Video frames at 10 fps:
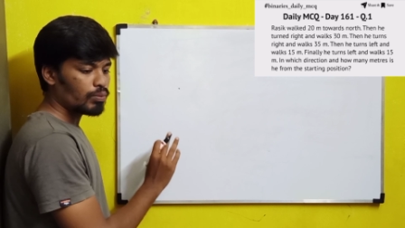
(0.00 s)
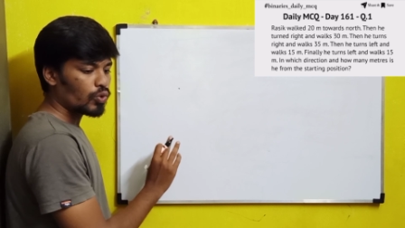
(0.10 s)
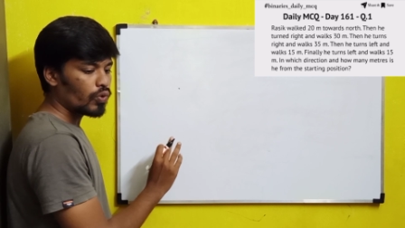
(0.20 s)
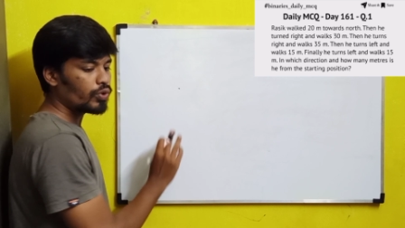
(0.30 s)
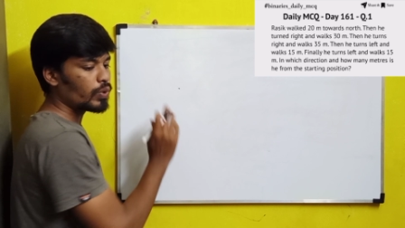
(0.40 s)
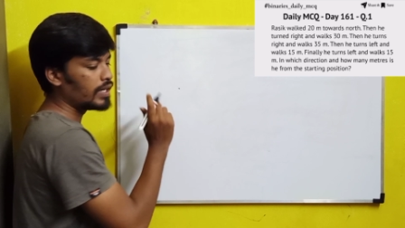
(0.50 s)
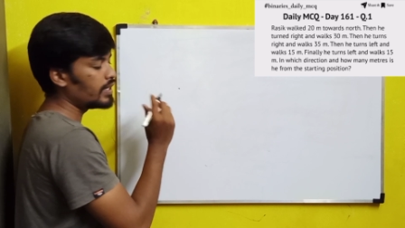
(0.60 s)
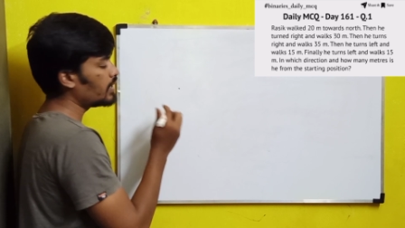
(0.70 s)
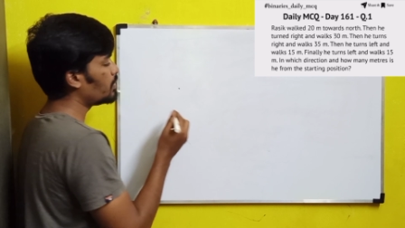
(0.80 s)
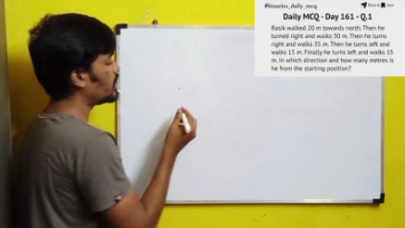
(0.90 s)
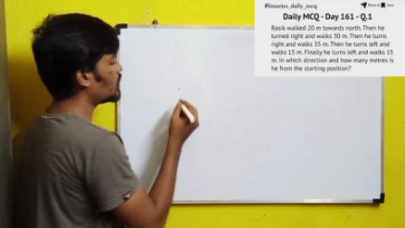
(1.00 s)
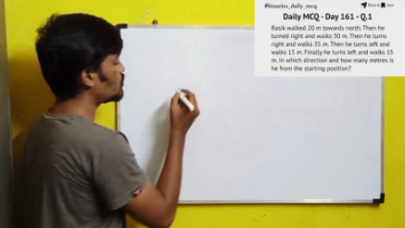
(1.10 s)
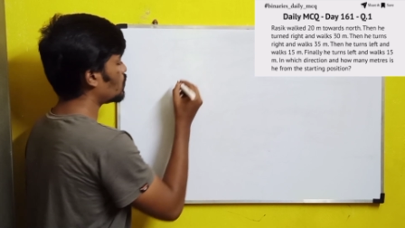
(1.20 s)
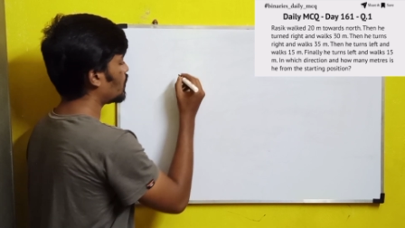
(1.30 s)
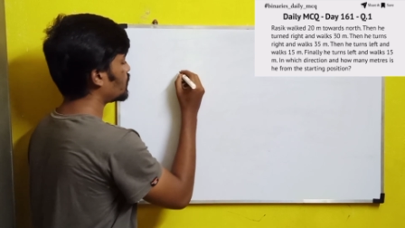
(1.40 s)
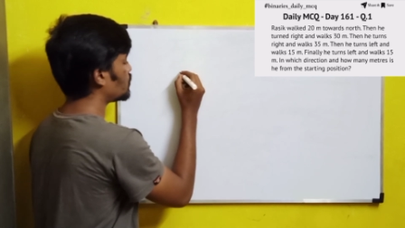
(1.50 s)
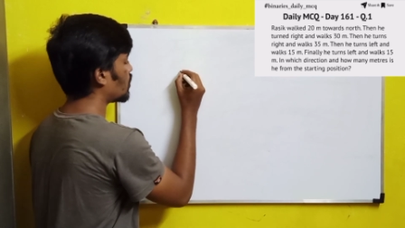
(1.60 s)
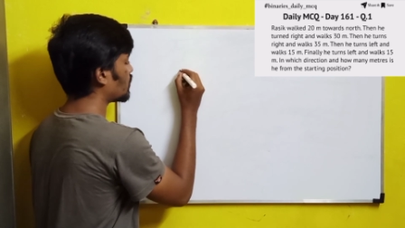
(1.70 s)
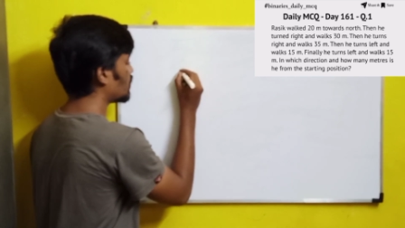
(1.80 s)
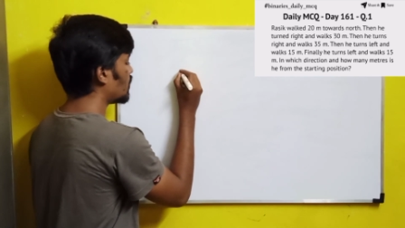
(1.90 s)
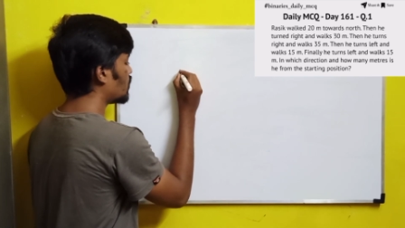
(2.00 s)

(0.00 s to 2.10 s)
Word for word: he moved 20 meters towards north.